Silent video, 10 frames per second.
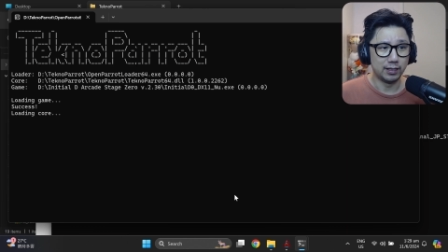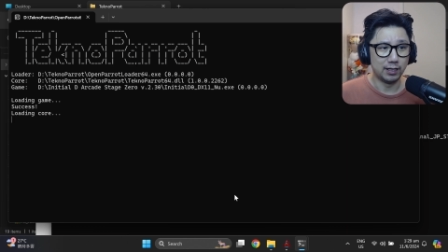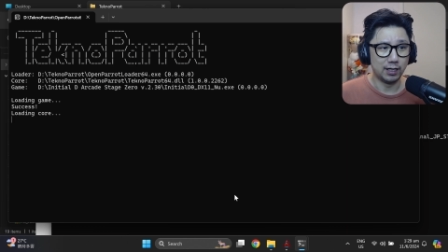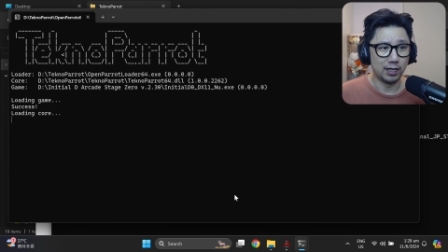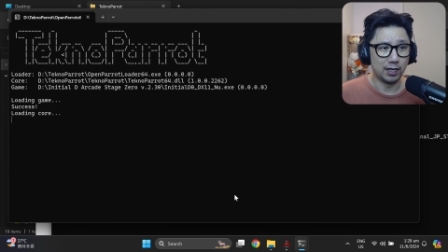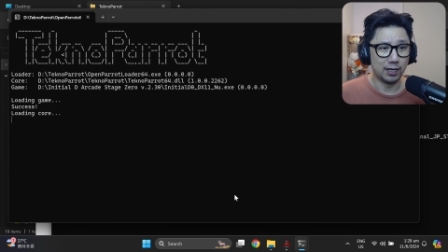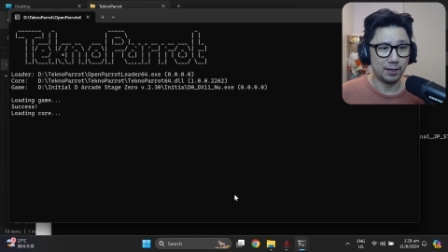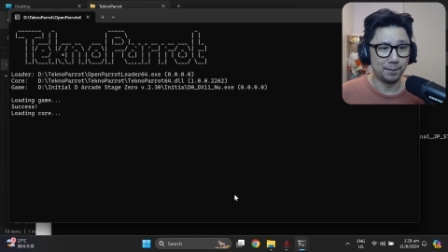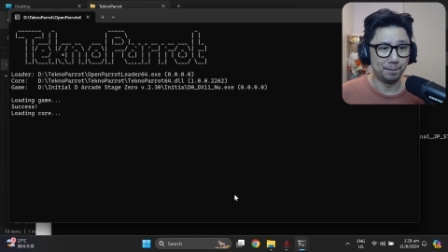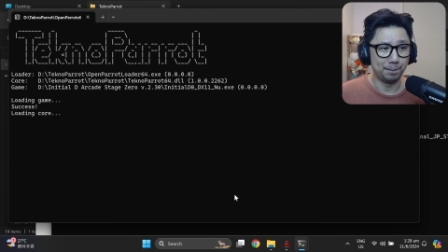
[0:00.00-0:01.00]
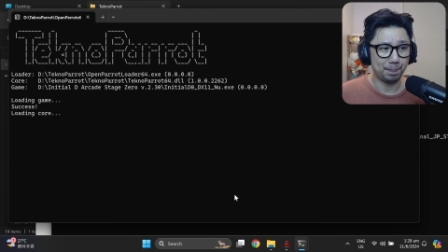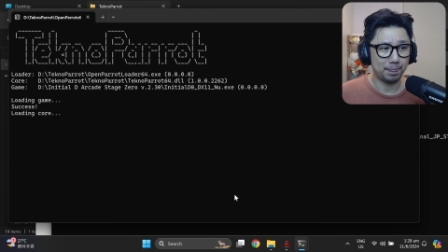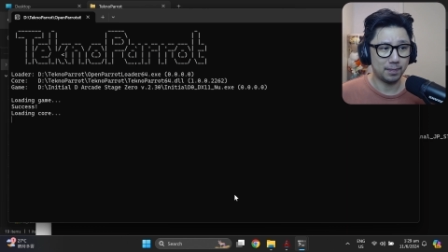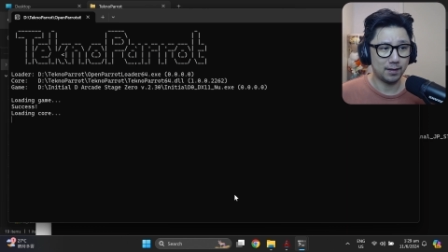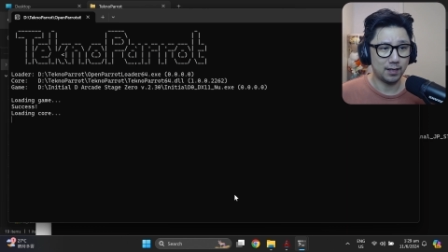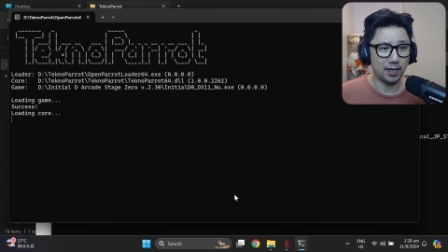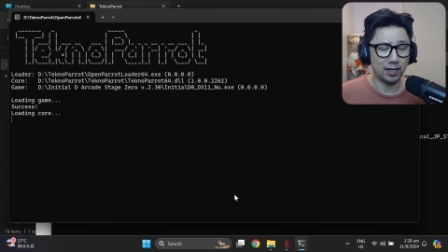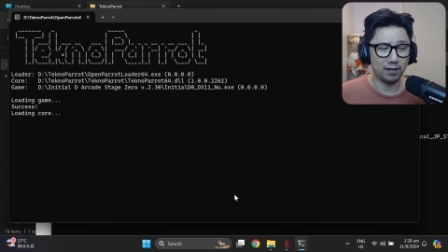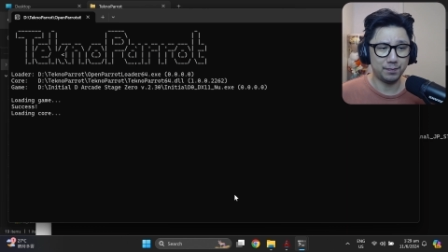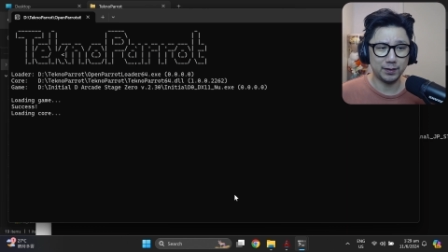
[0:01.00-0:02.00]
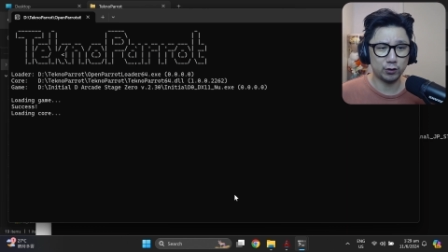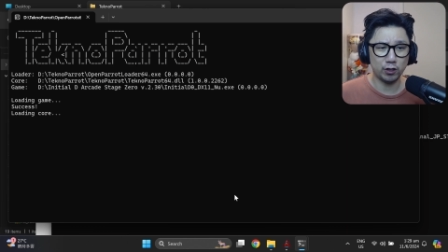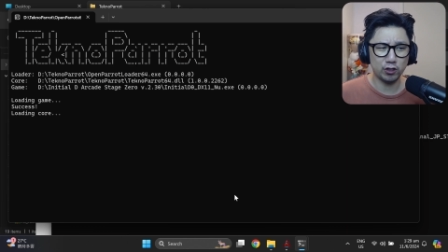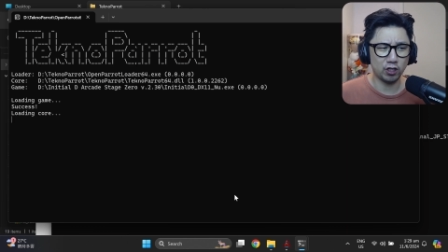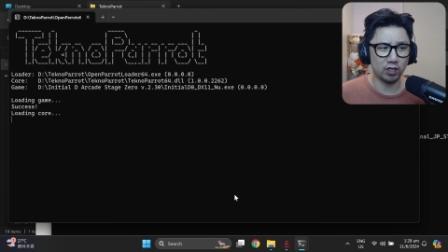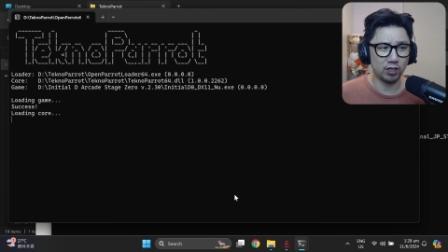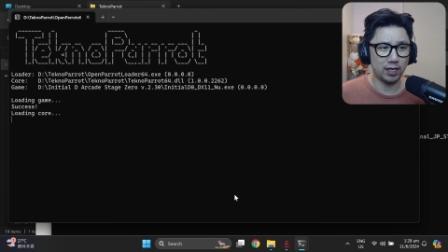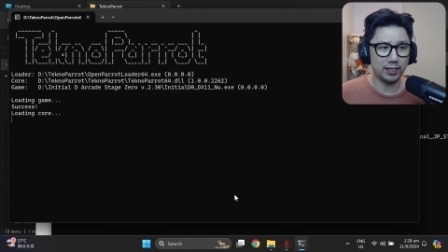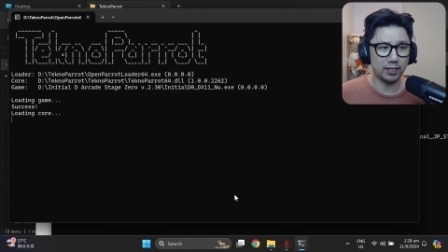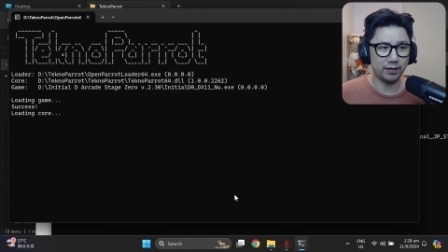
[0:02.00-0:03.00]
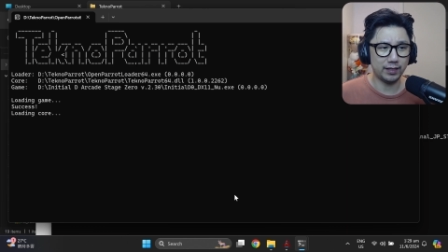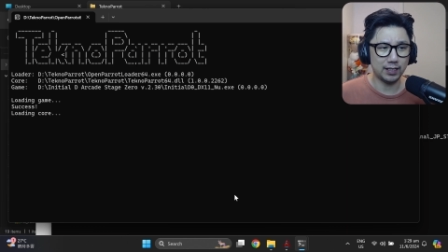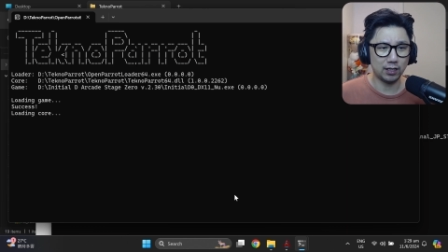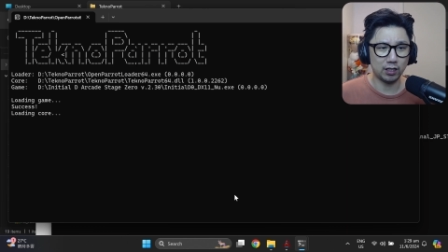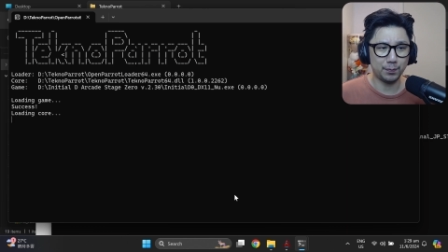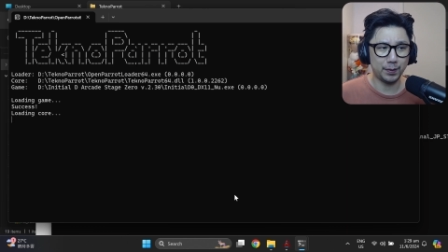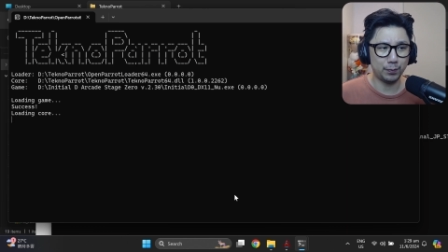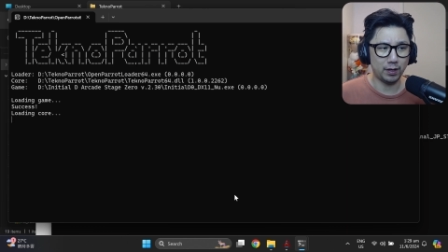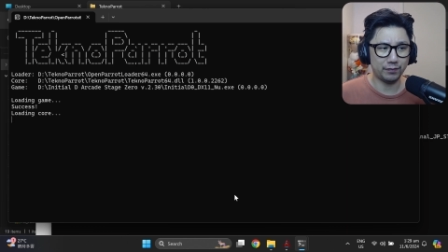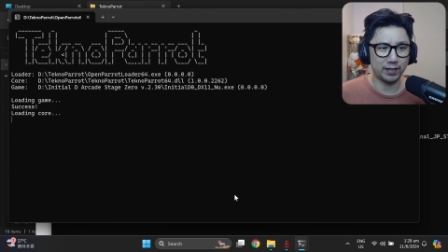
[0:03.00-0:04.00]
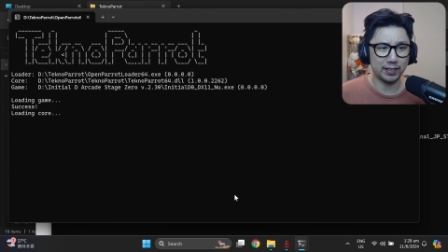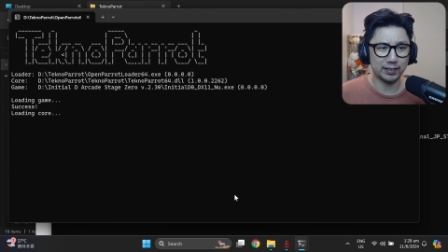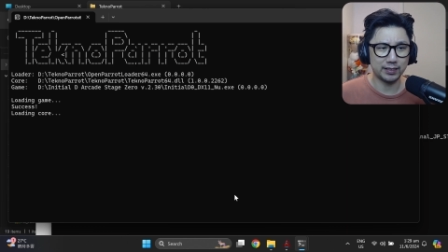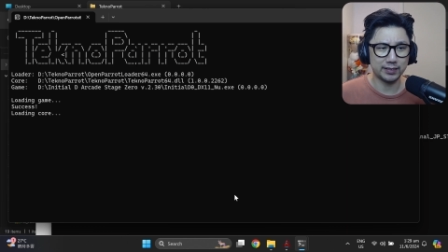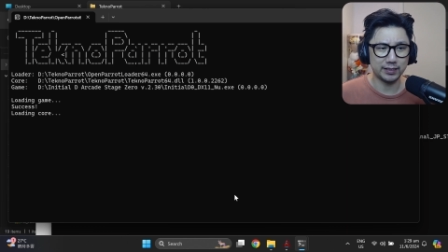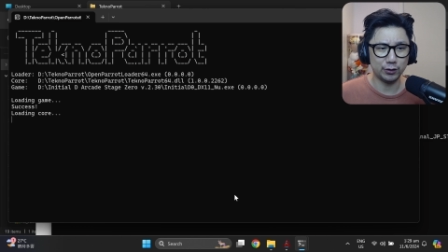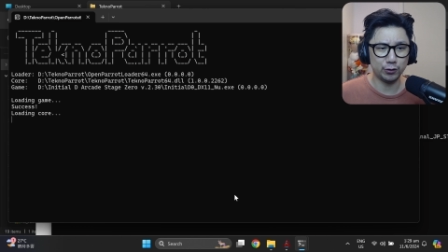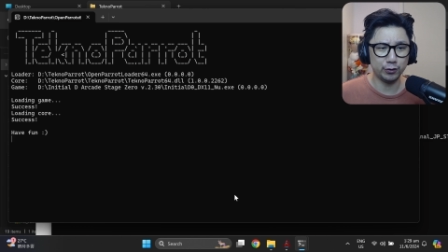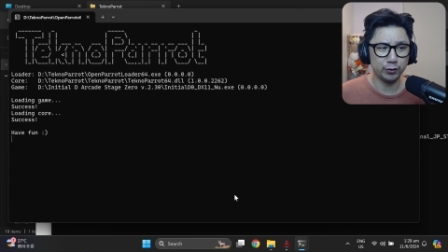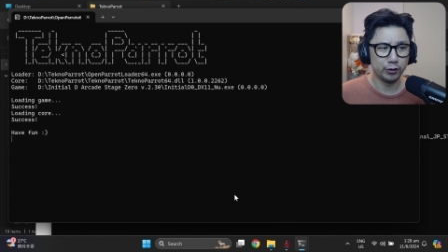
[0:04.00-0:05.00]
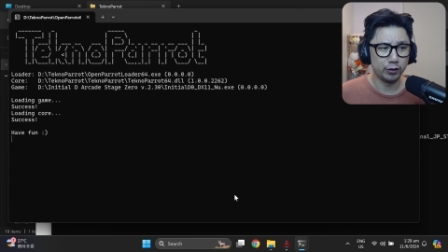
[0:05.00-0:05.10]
Um, and I've been searching online. I think a lot of people have getting this issue.